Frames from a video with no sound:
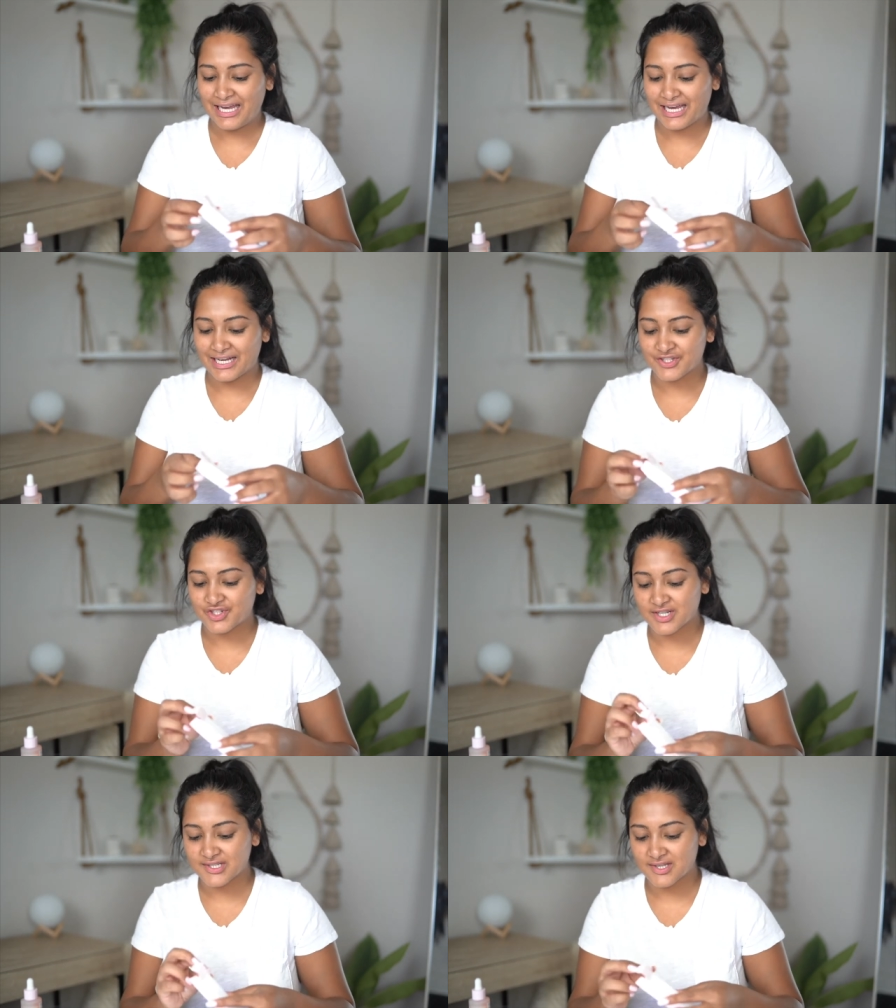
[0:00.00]
It is
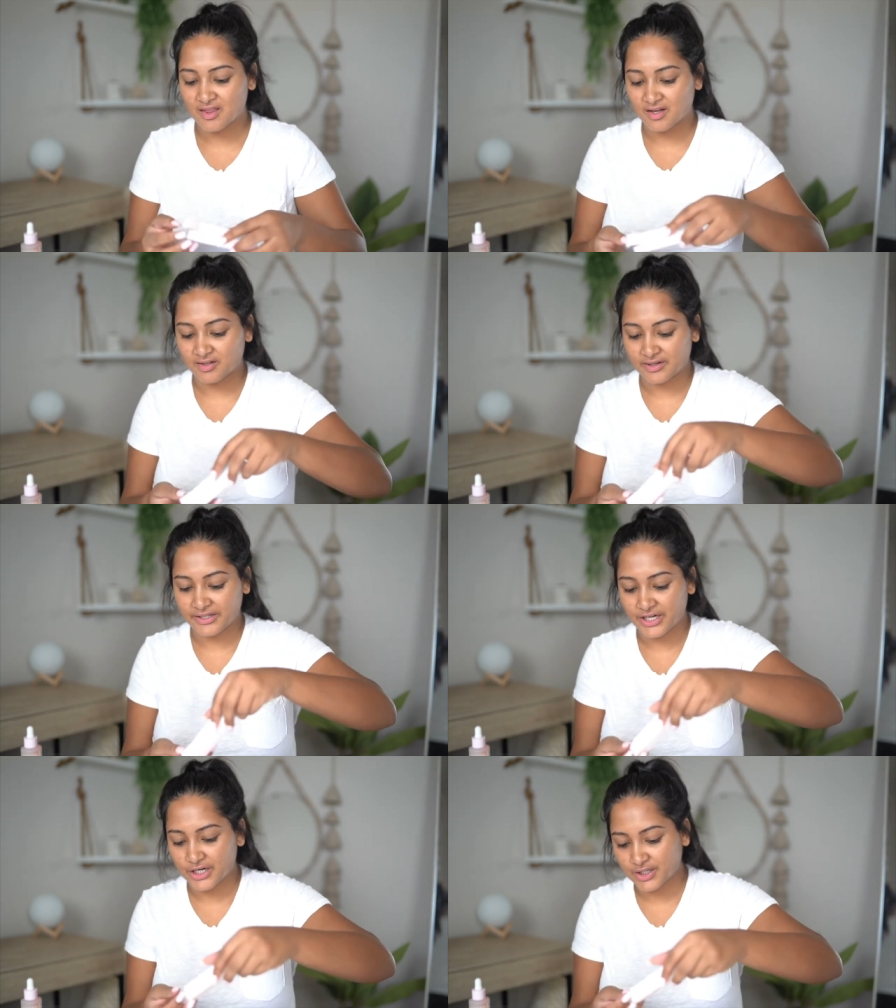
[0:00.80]
just the
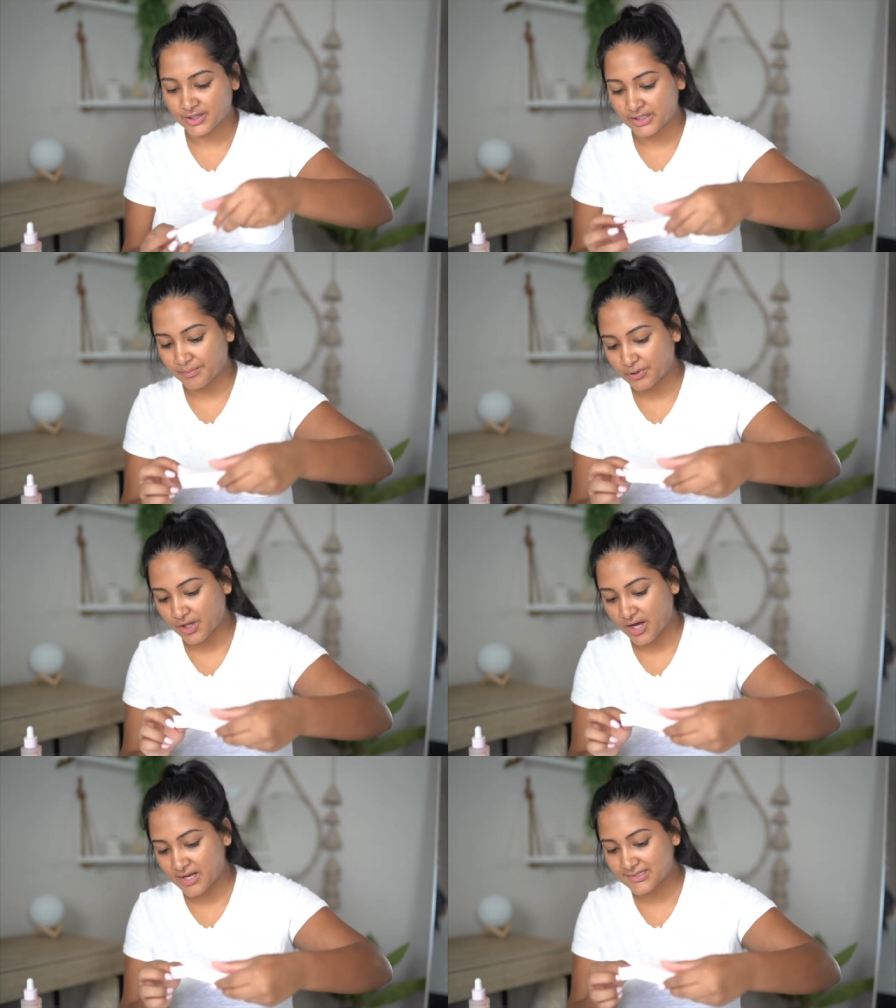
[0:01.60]
clear lip
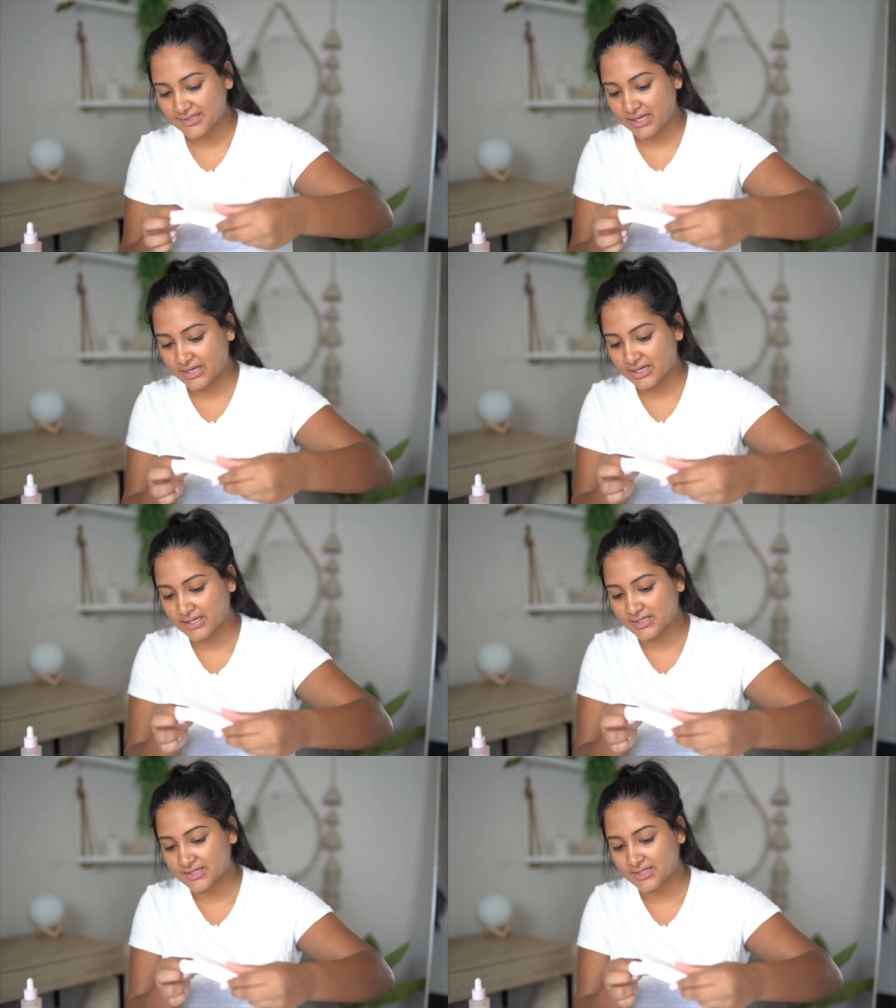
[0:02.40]
gloss,
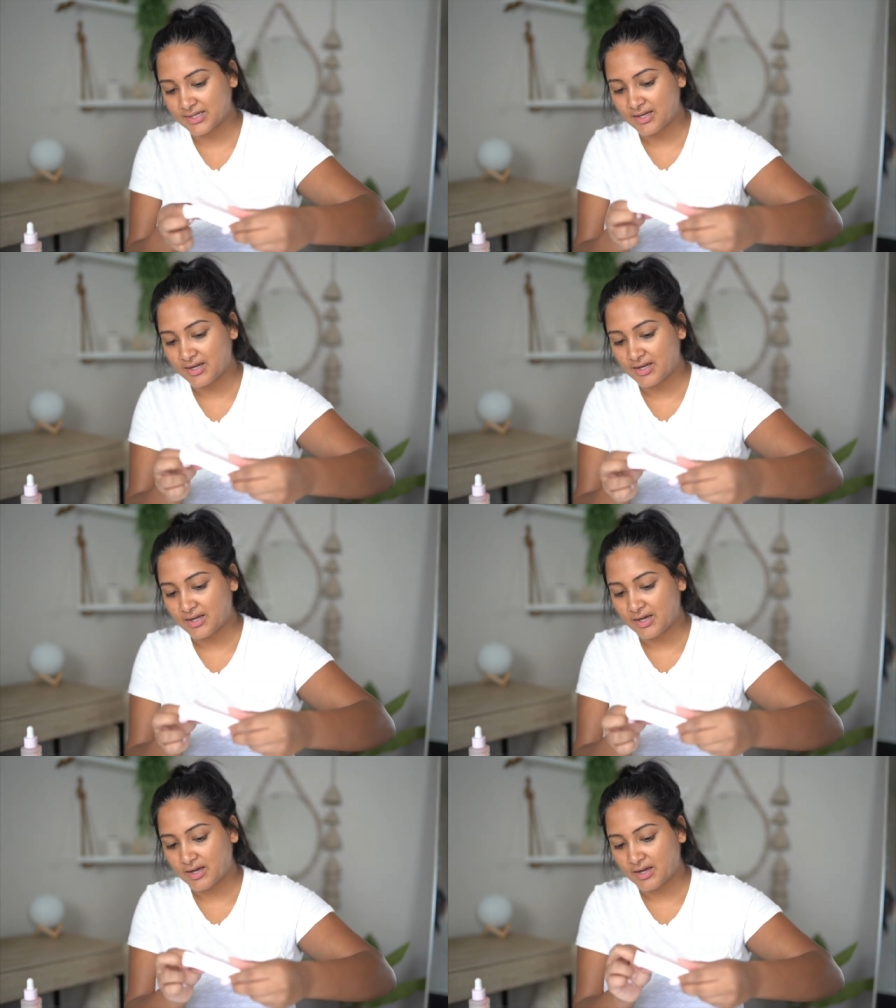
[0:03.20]
and
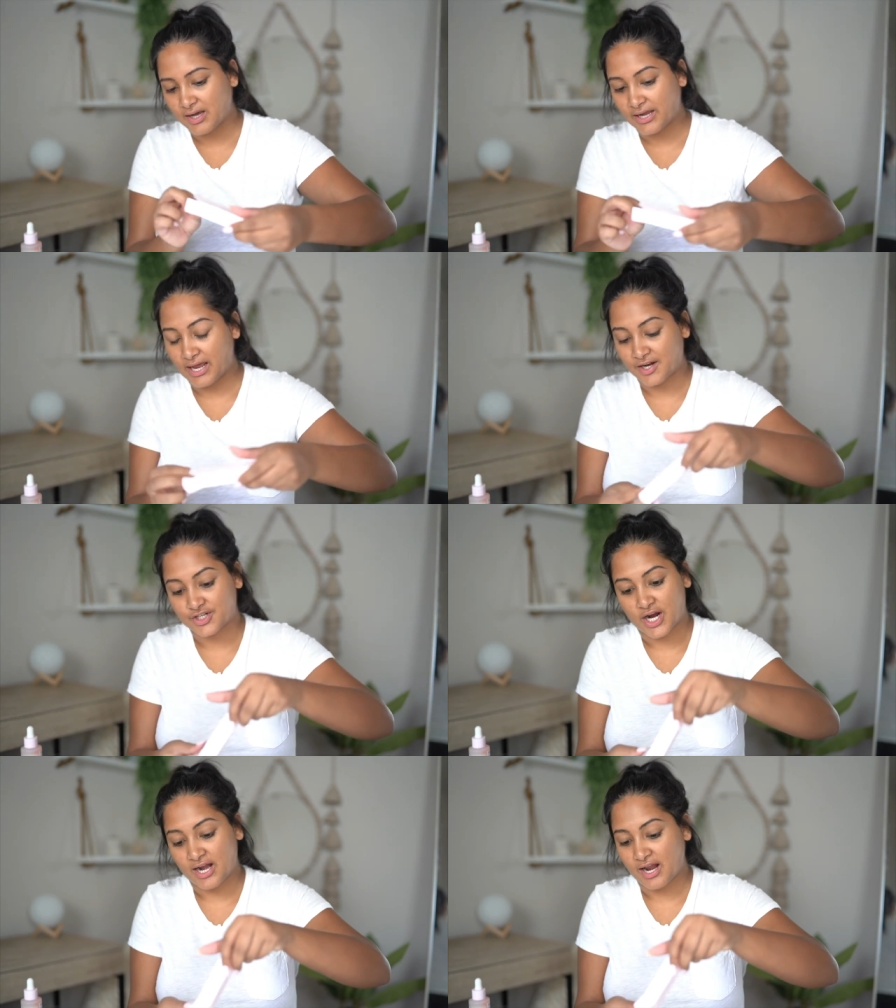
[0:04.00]
again, I
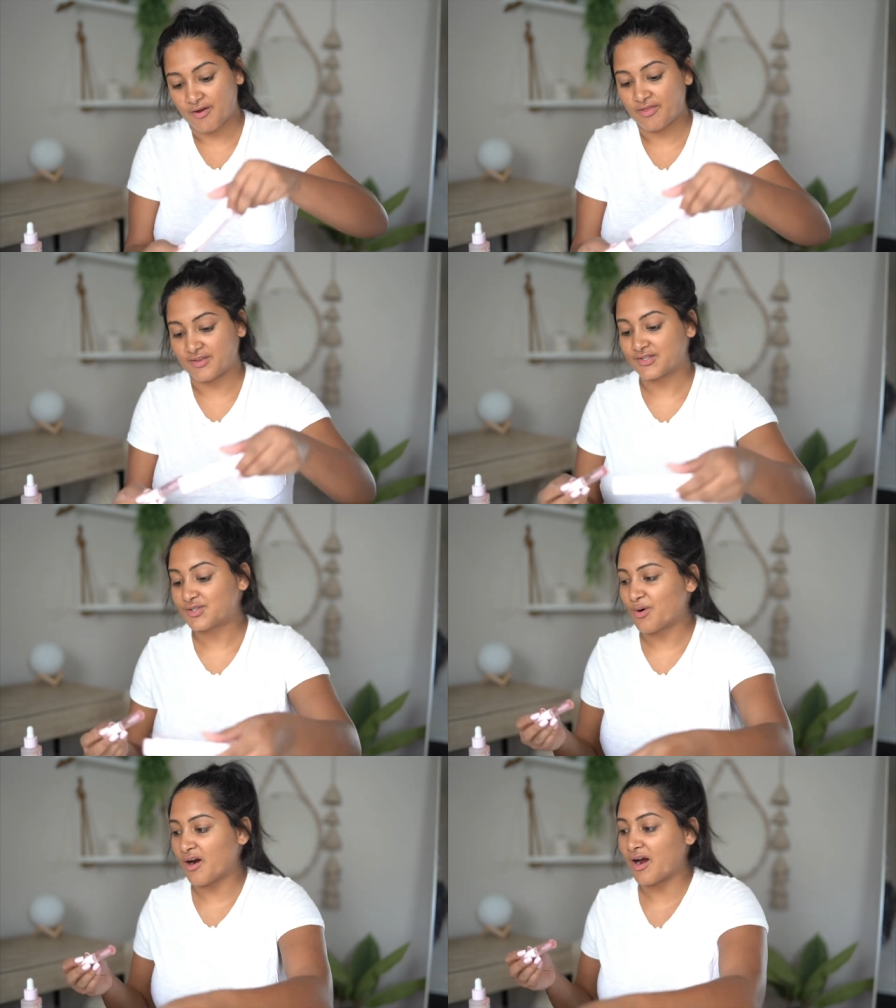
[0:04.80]
tried it out in the
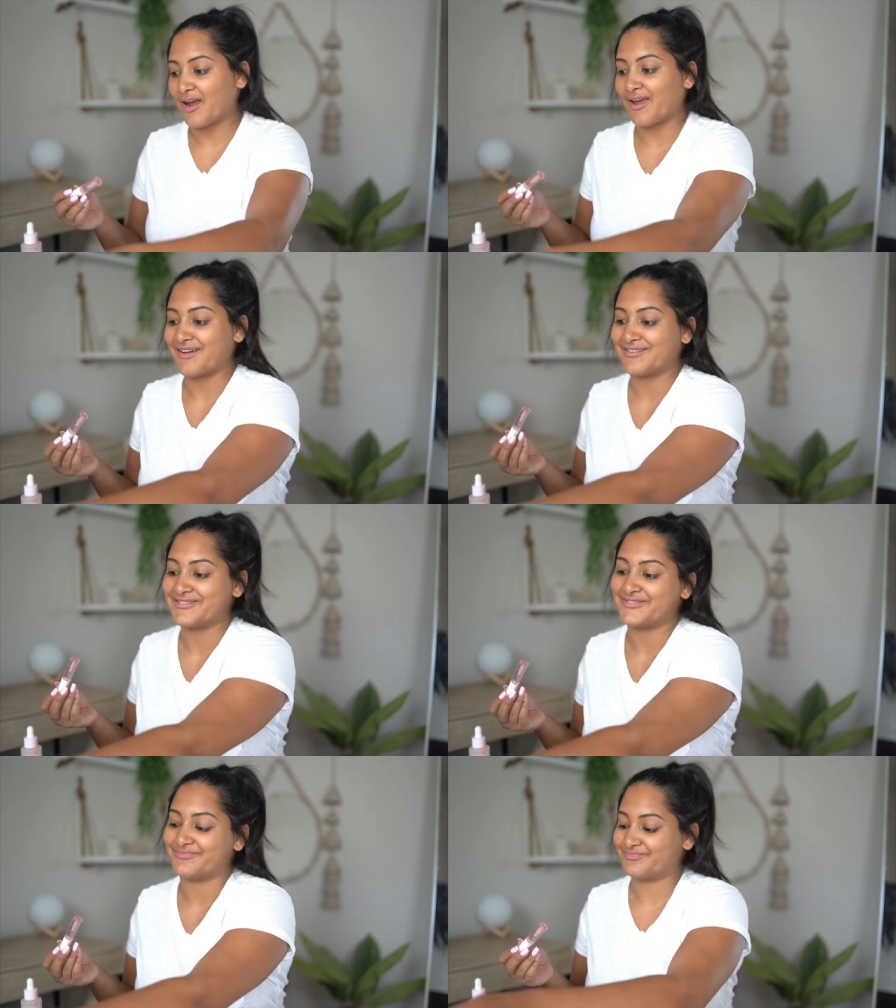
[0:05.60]
store
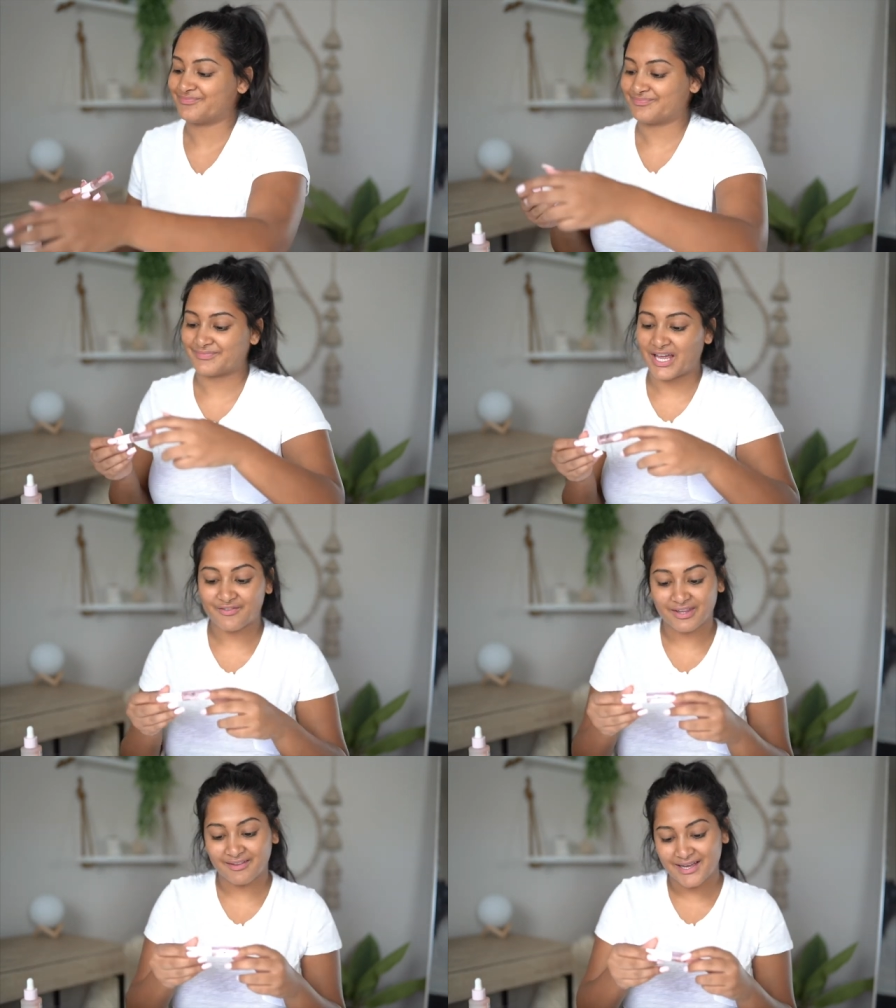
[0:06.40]
and I
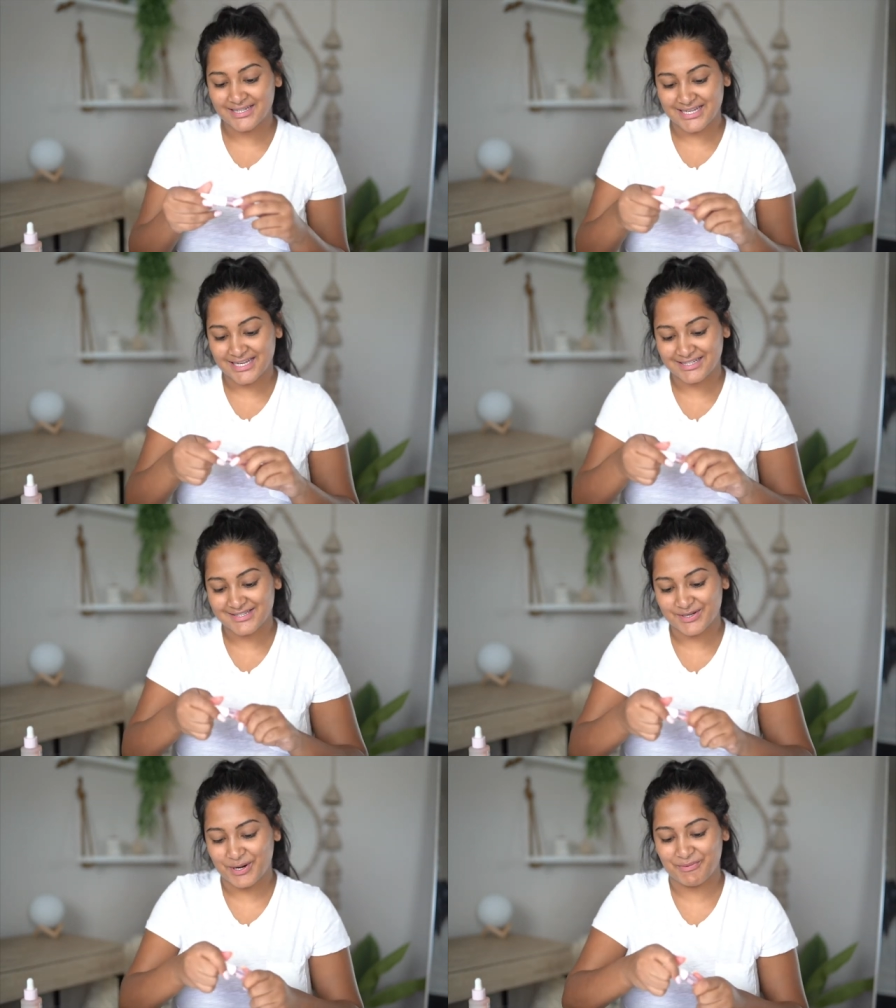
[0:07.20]
really liked it, so I